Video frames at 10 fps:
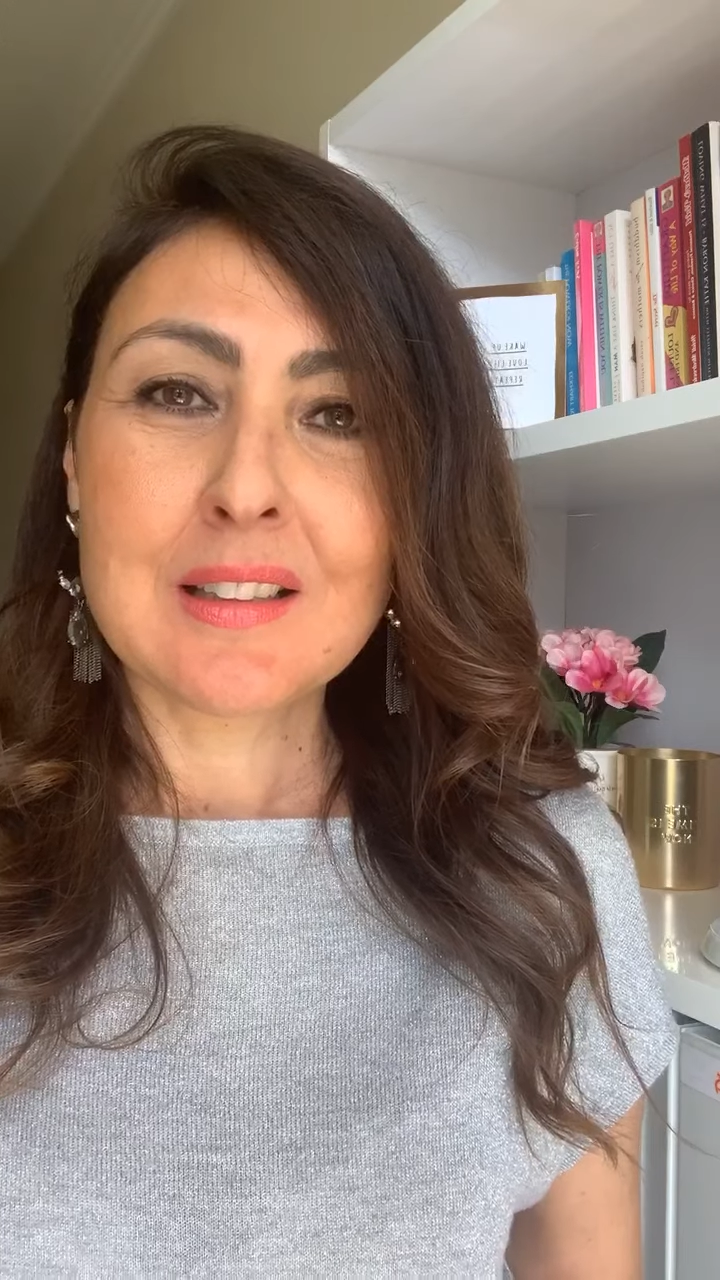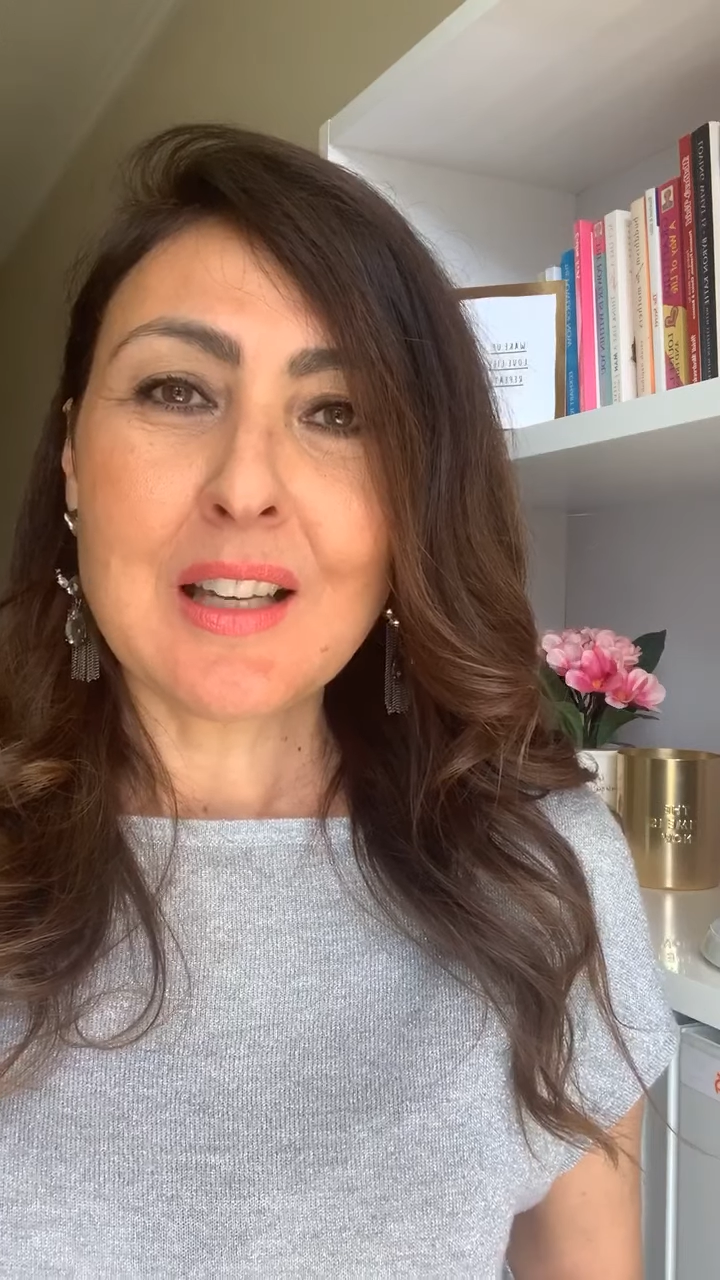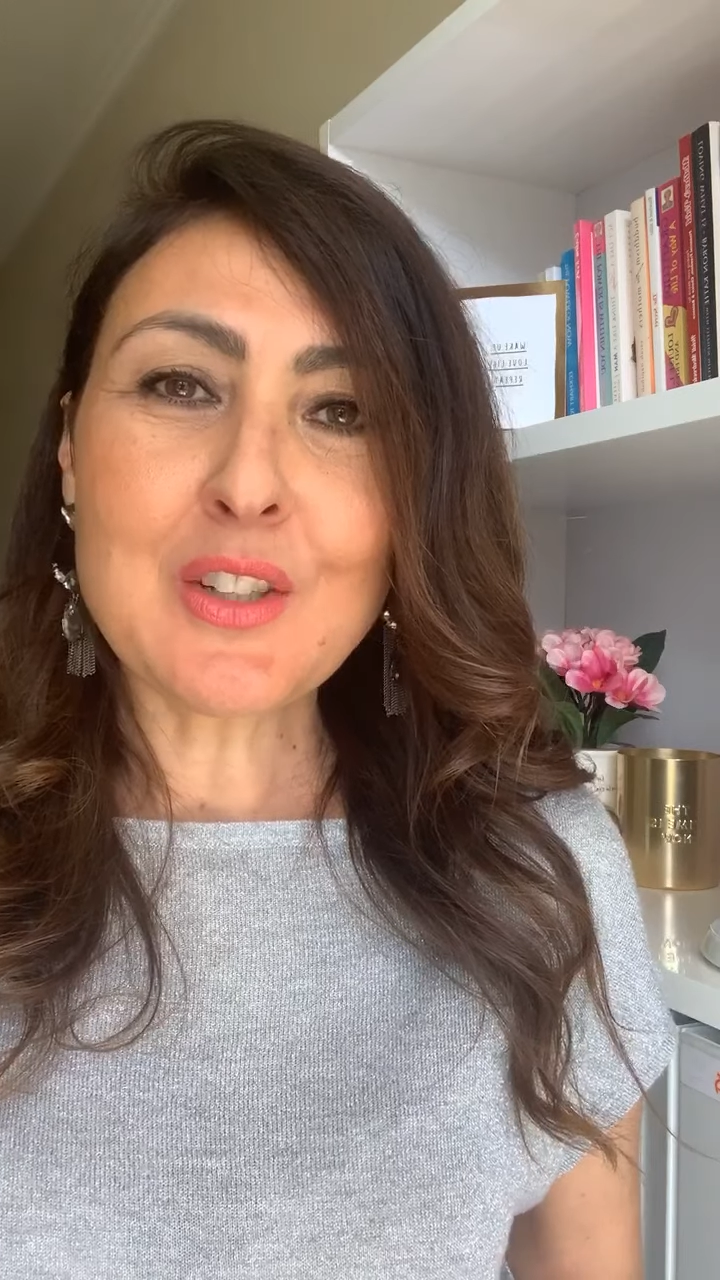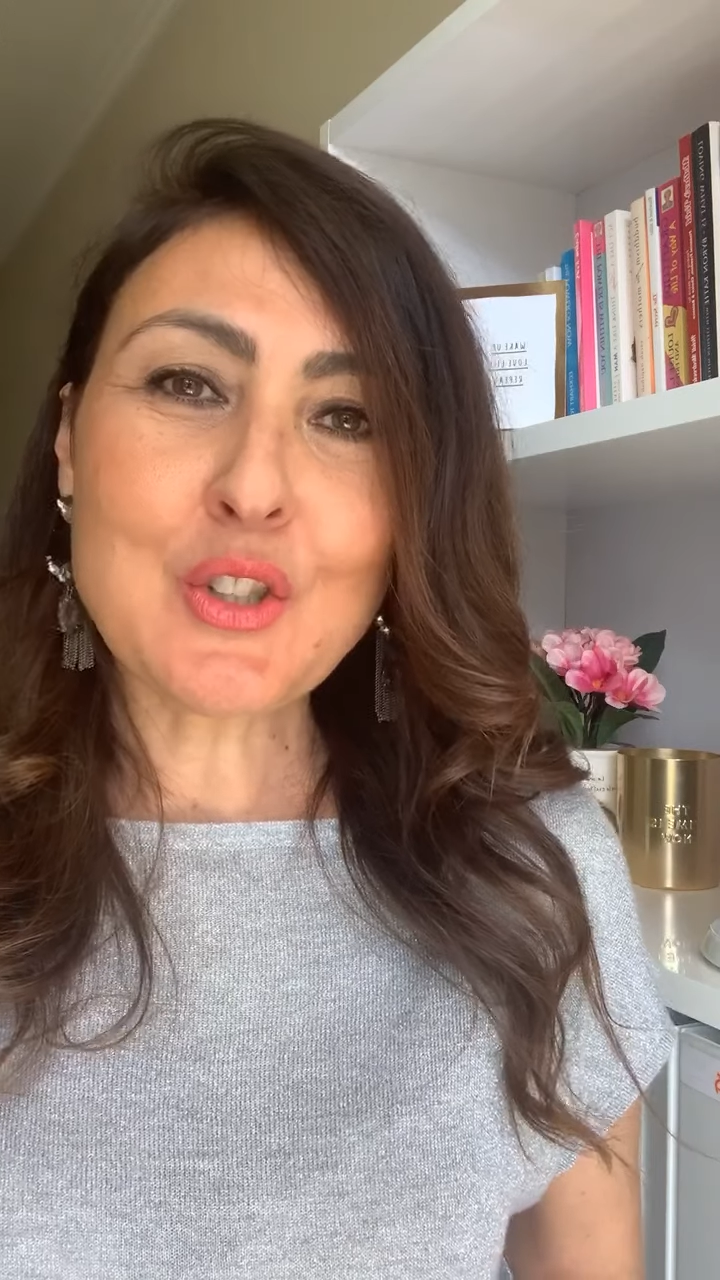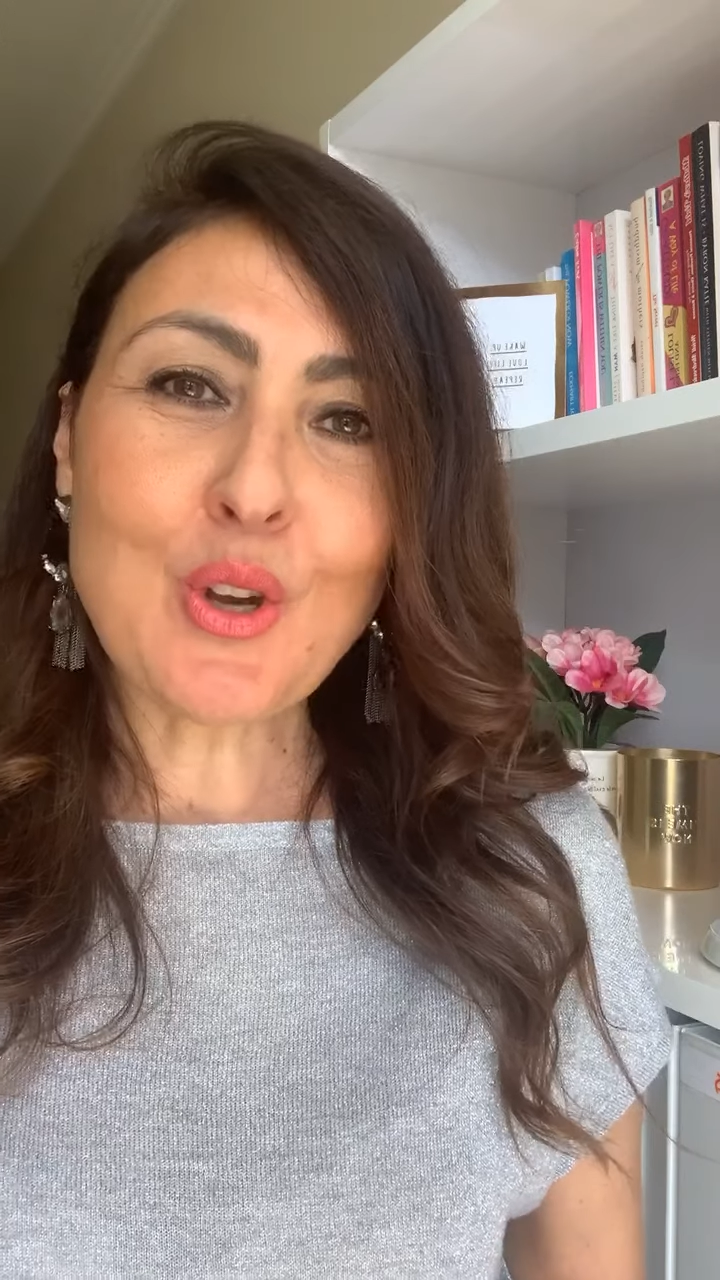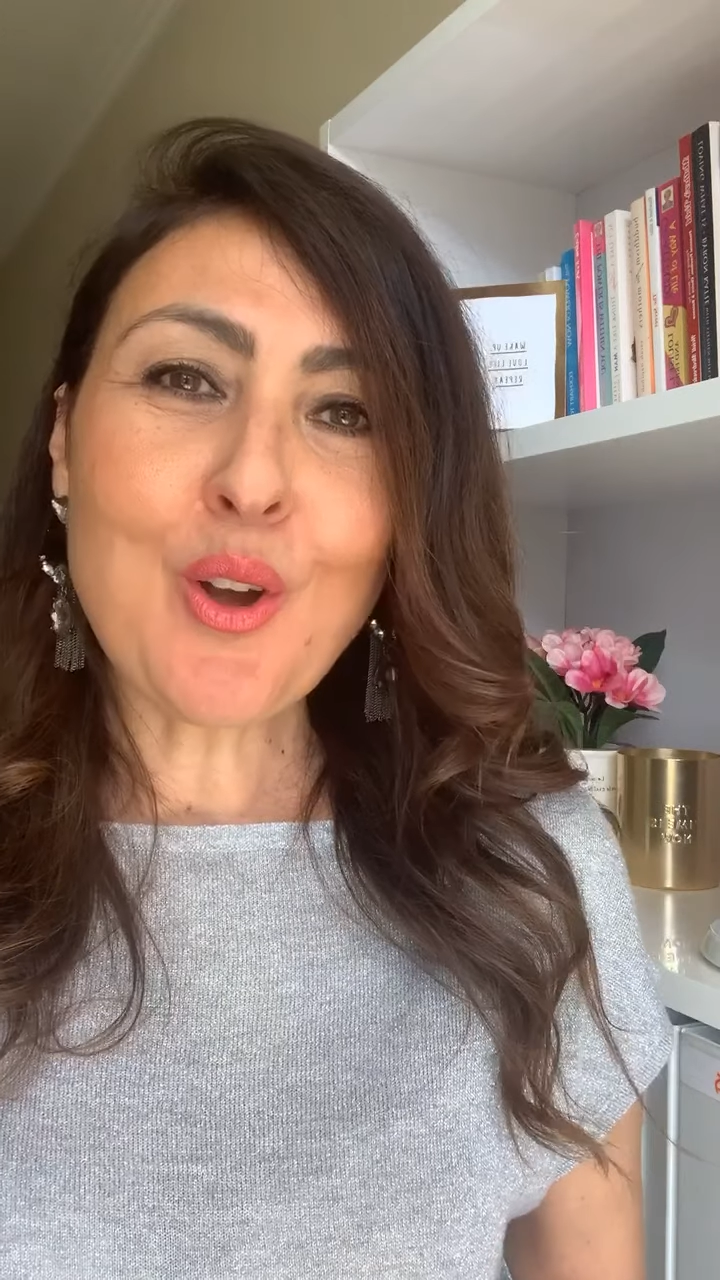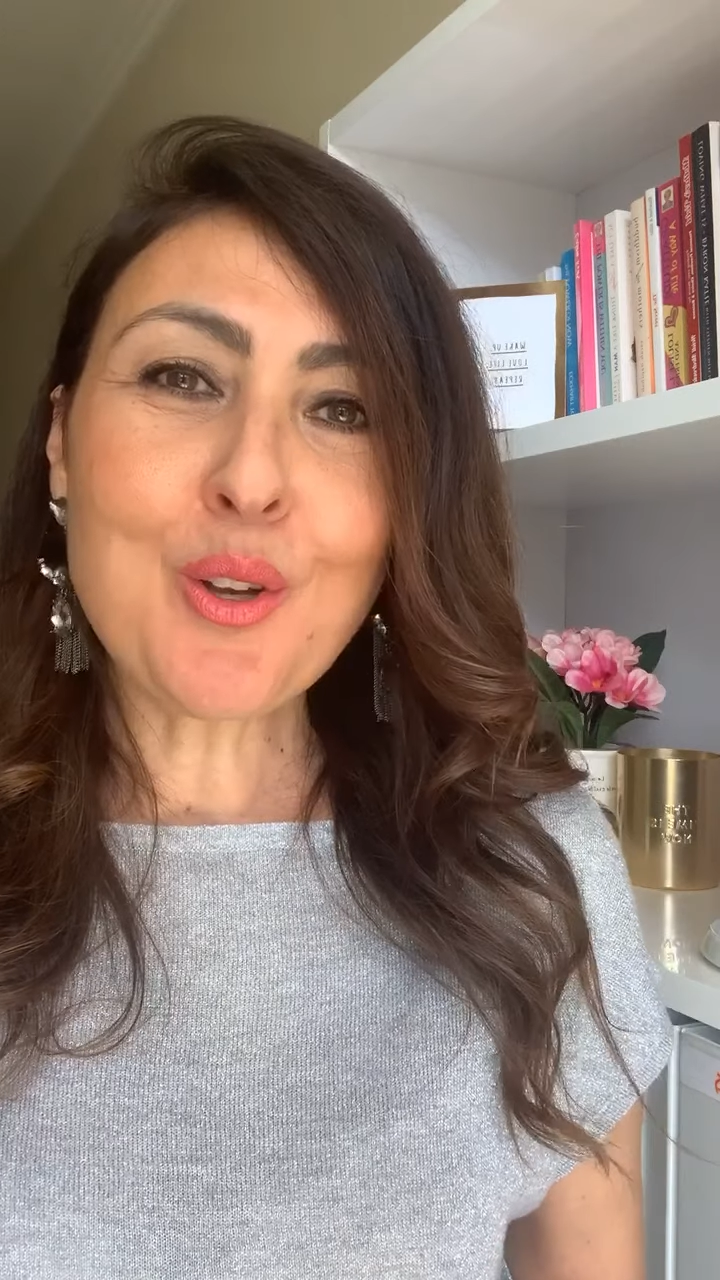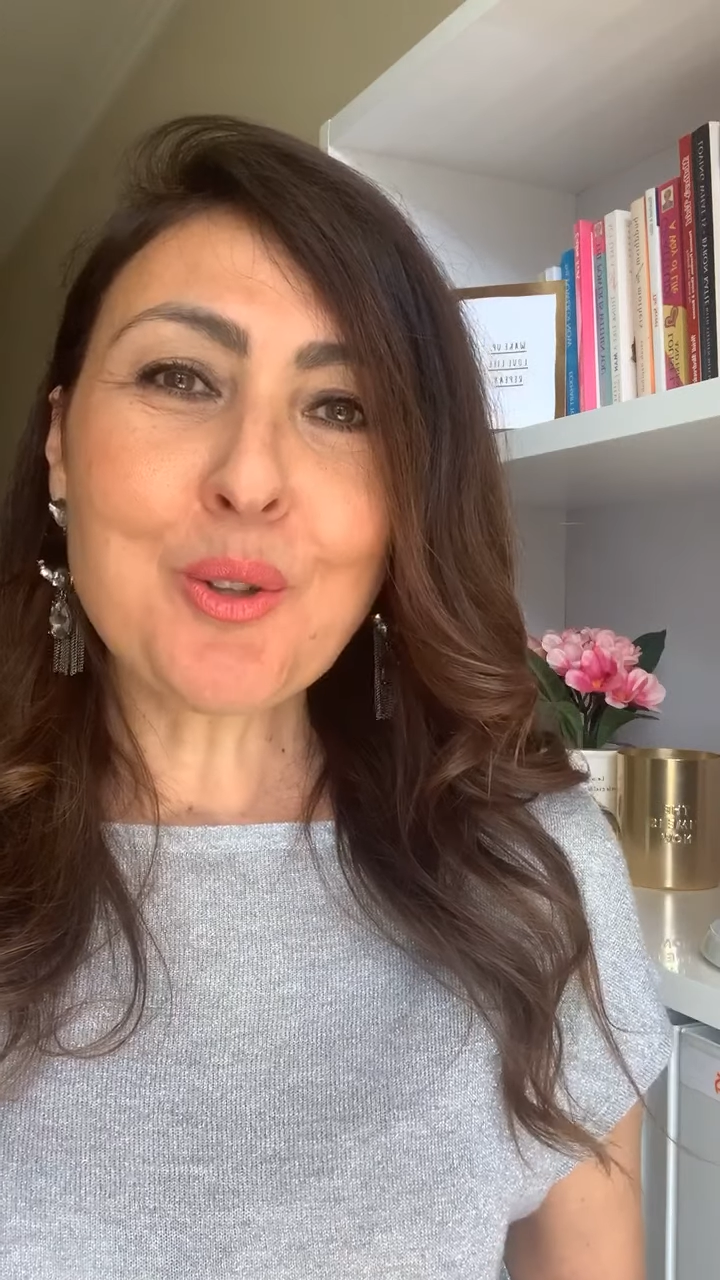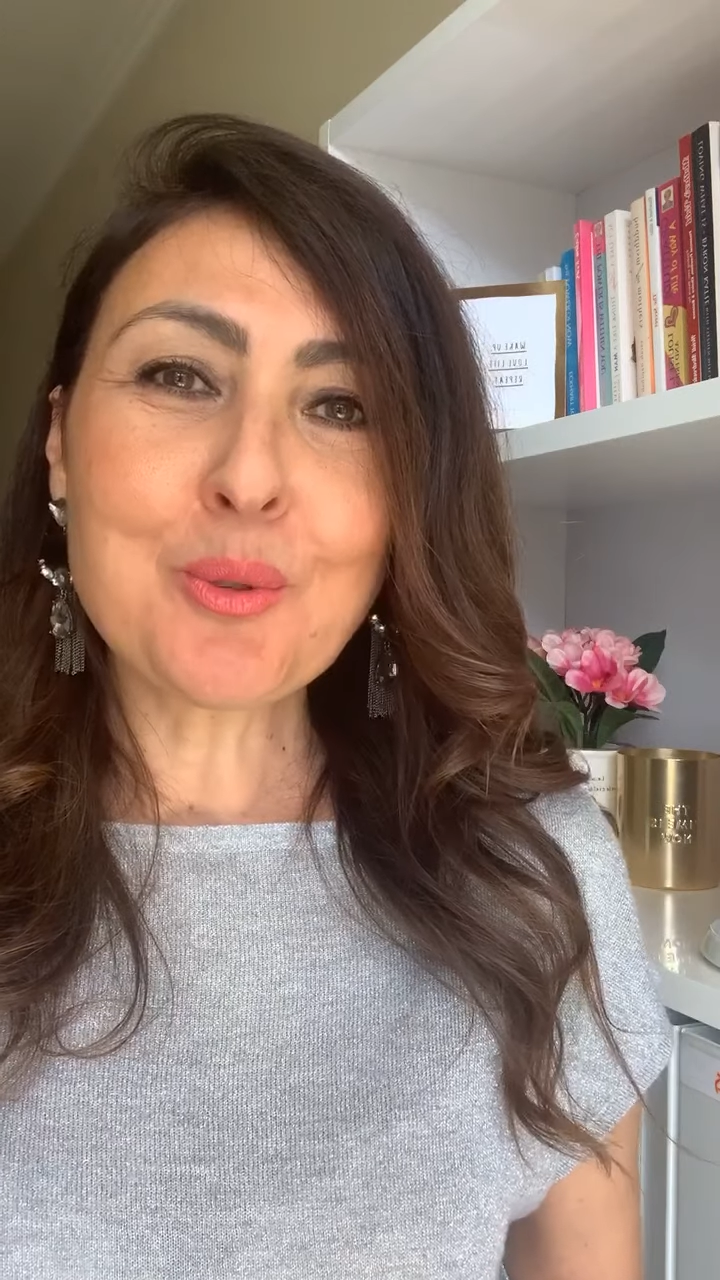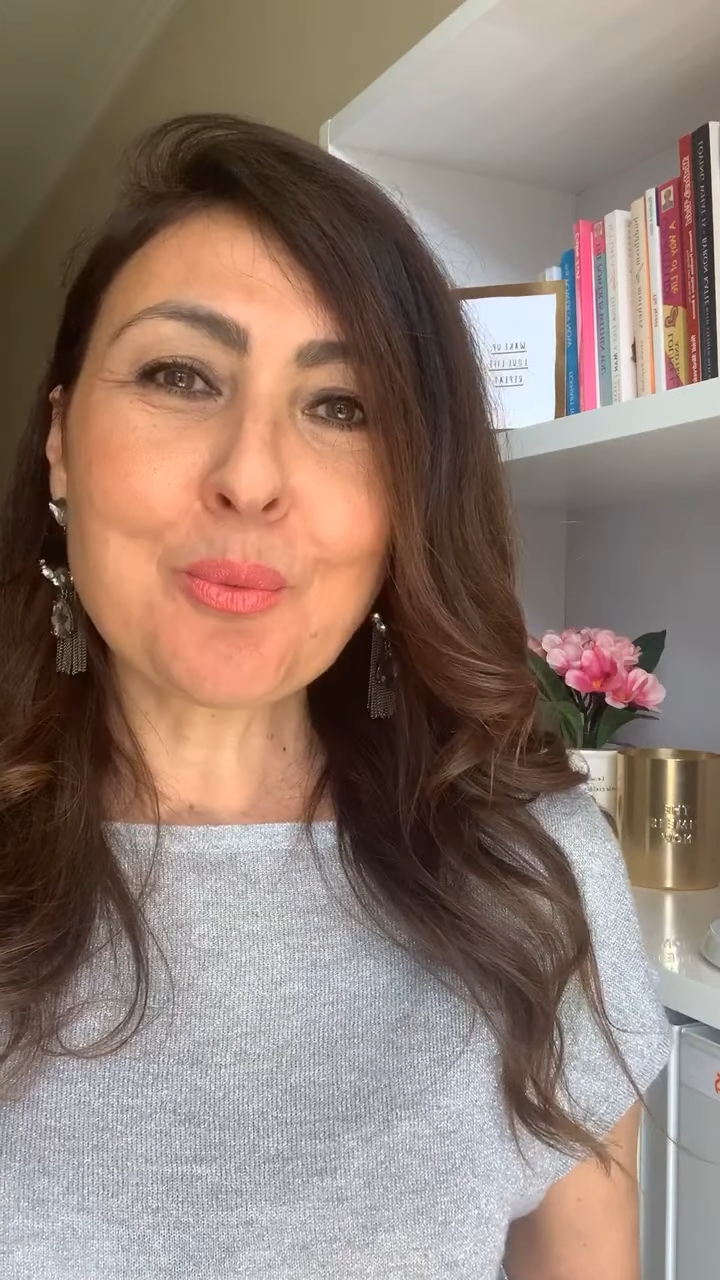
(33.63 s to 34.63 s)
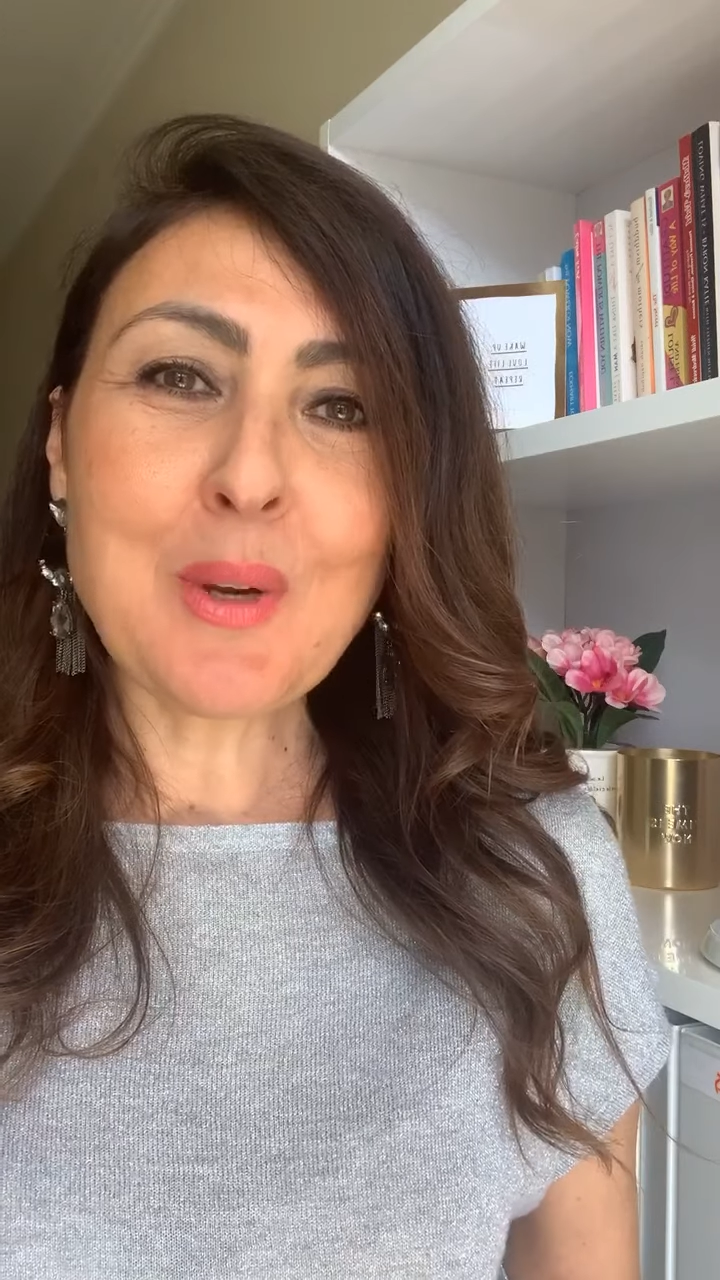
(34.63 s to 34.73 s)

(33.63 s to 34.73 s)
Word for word: A child,